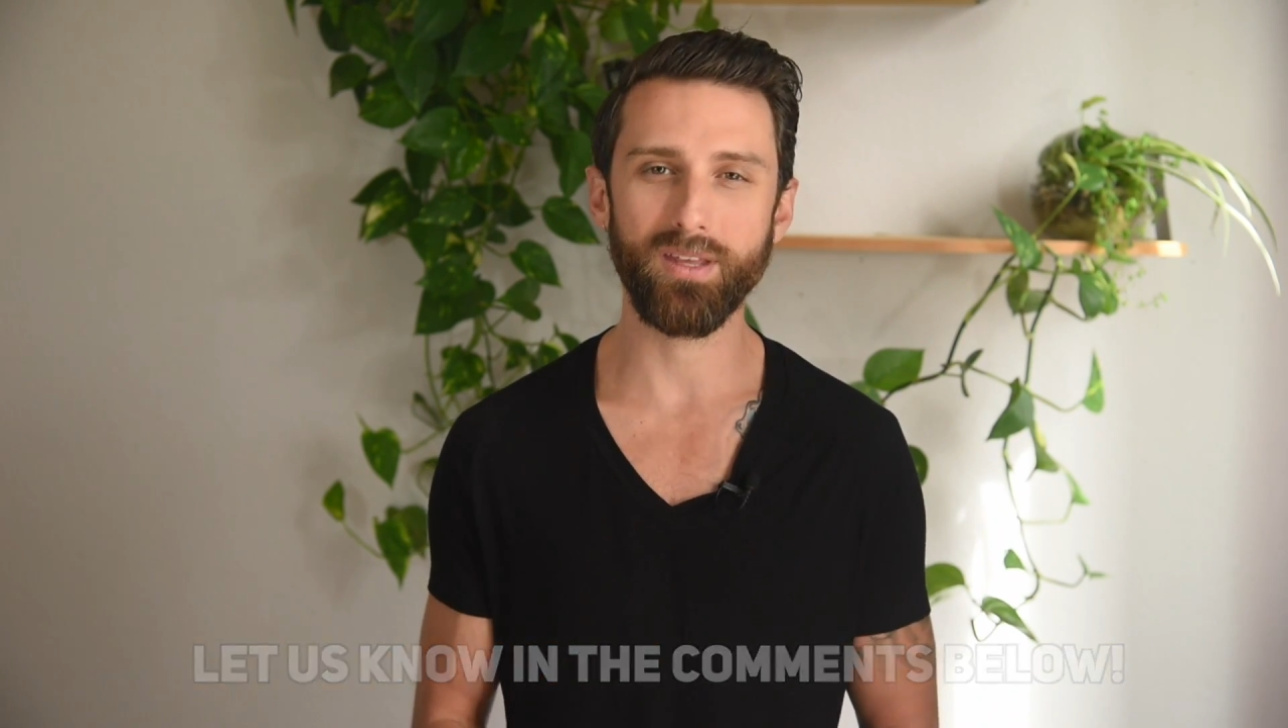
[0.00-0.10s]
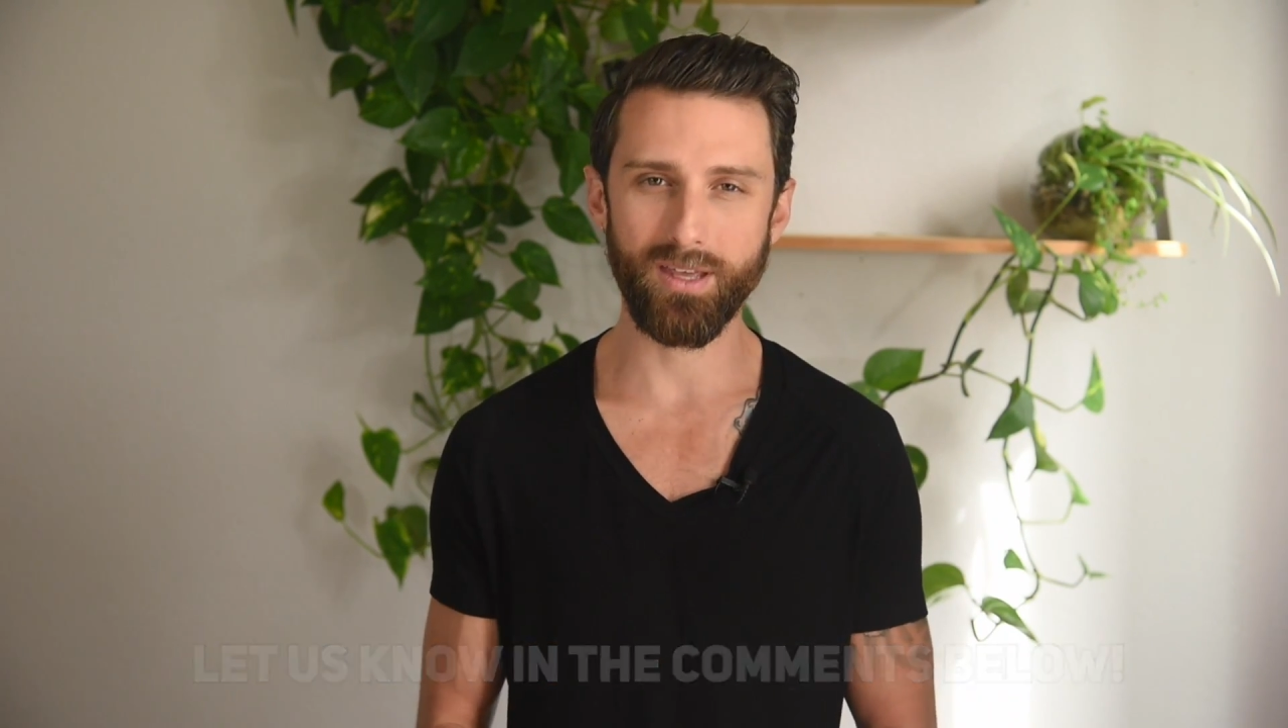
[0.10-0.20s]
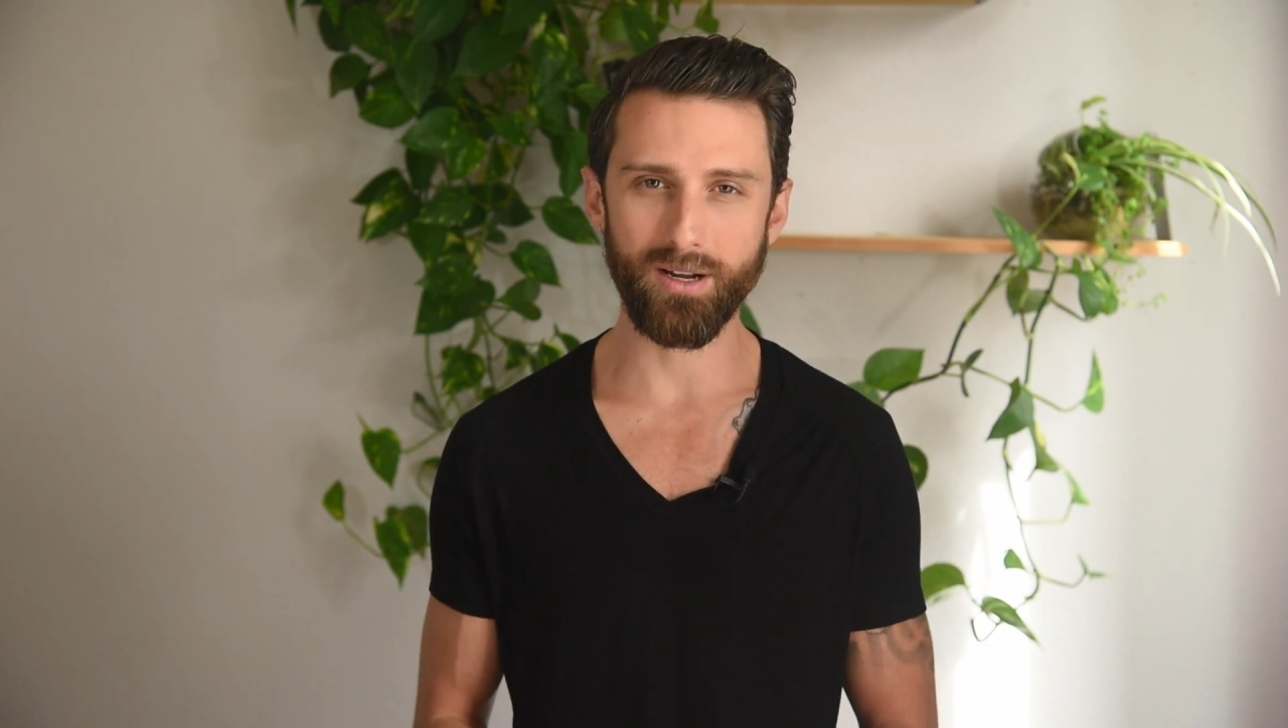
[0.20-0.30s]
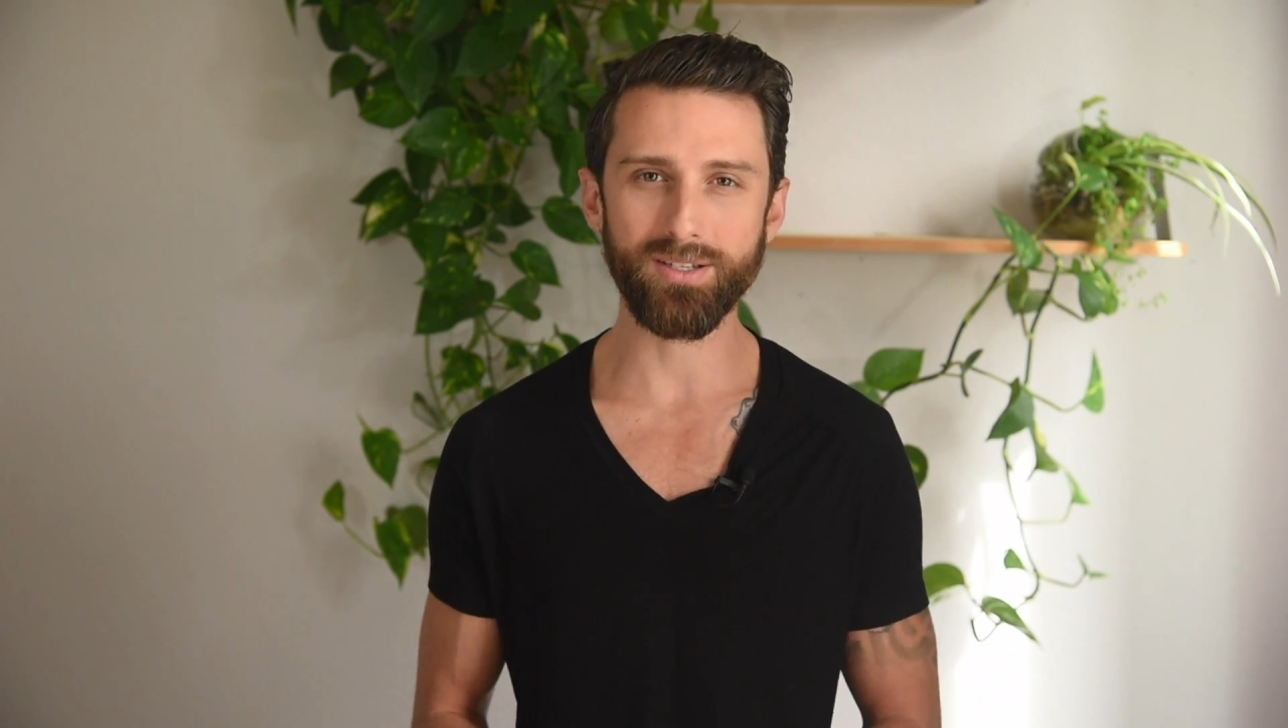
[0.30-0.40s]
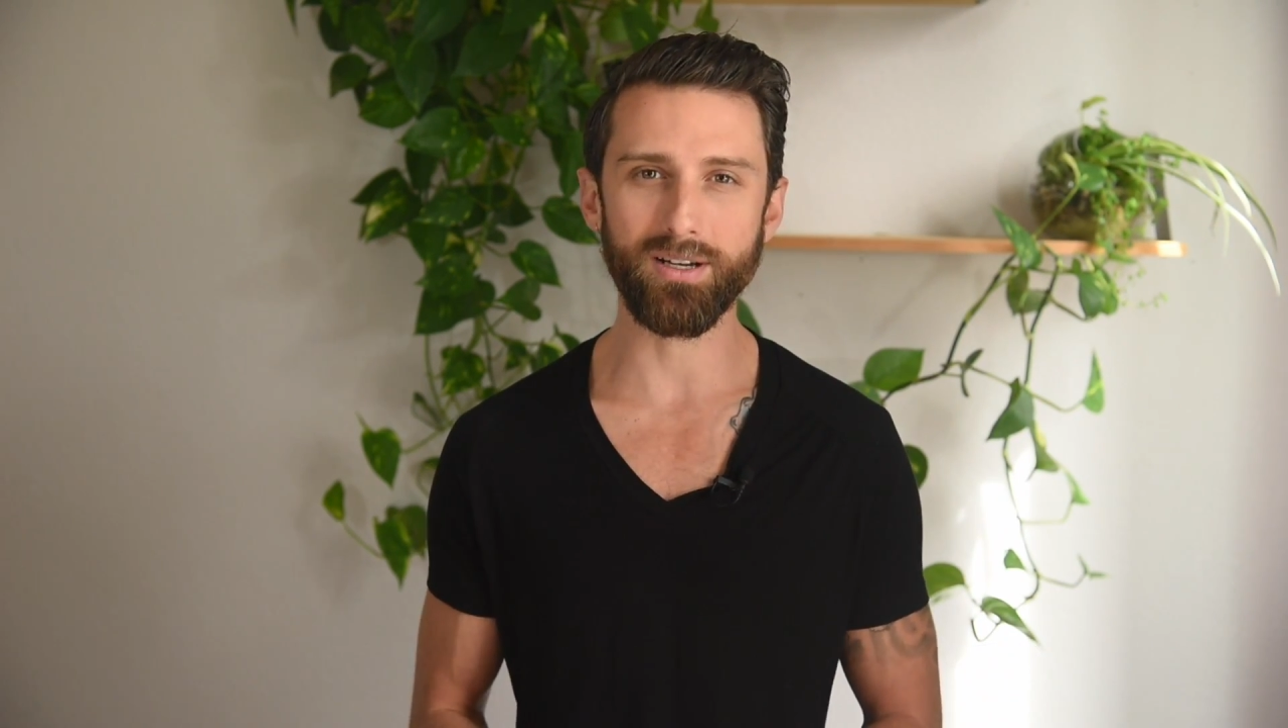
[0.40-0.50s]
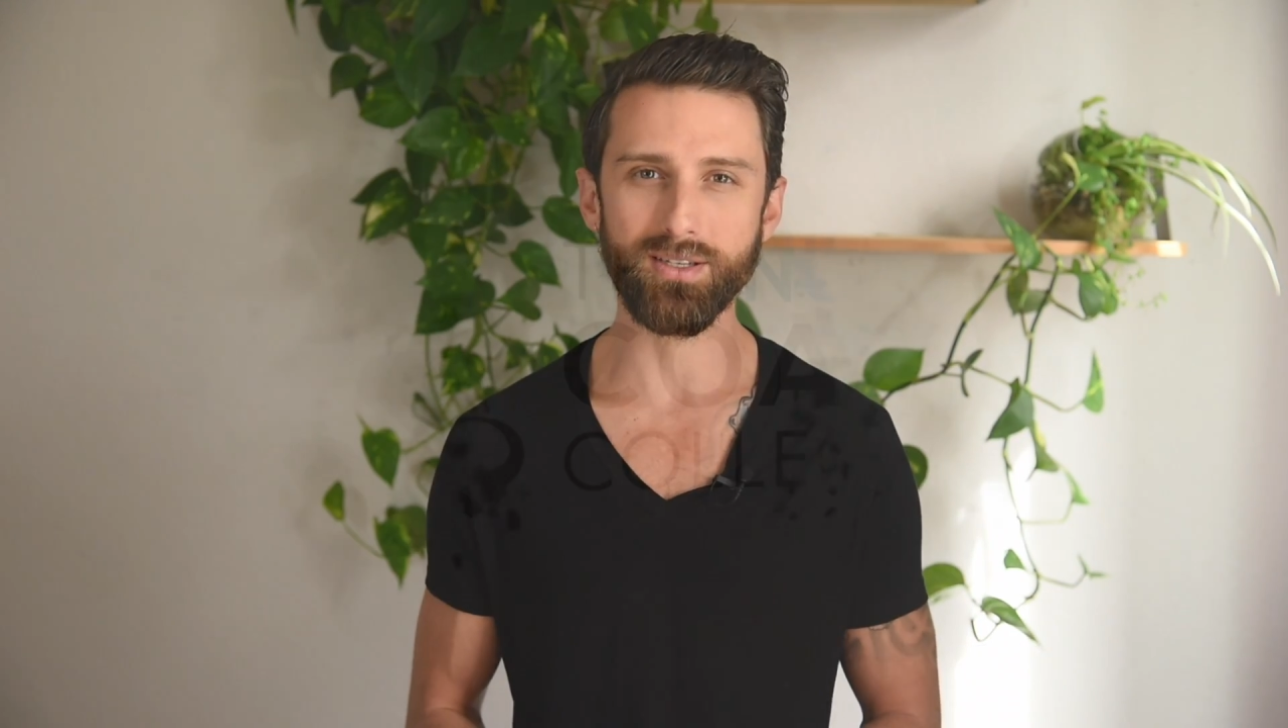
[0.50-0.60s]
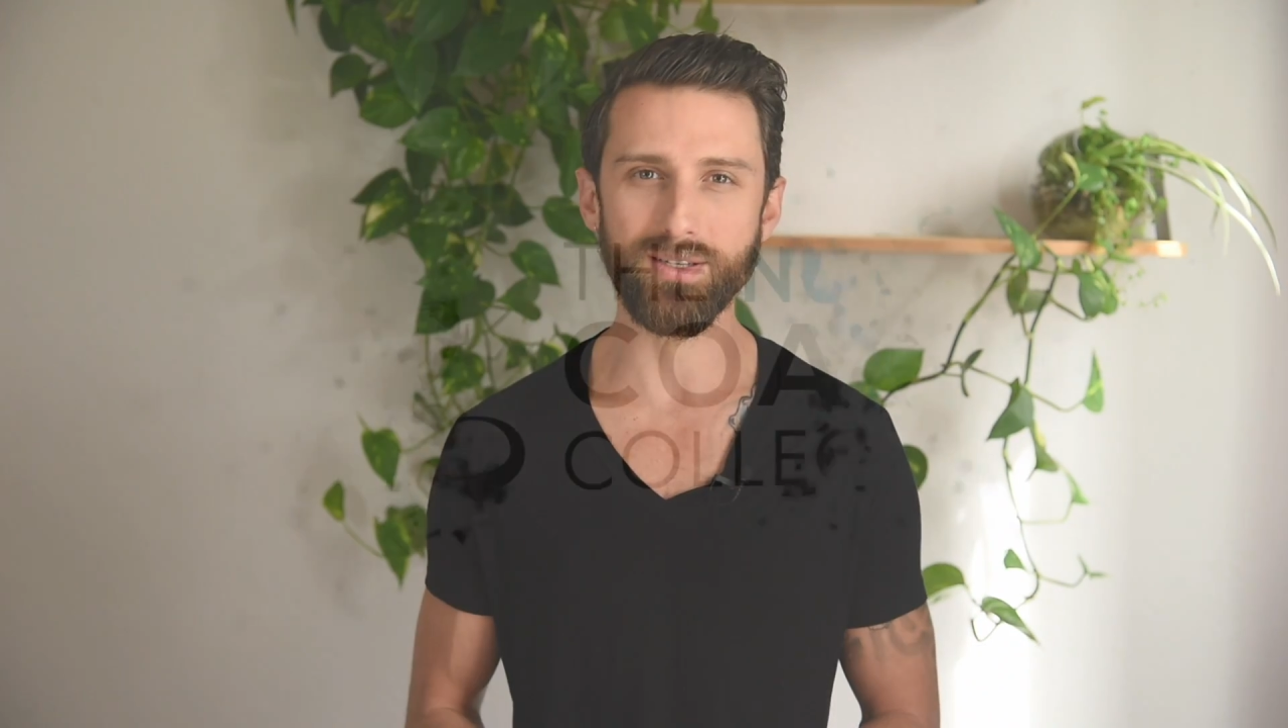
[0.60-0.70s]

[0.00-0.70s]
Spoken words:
and I'll talk to you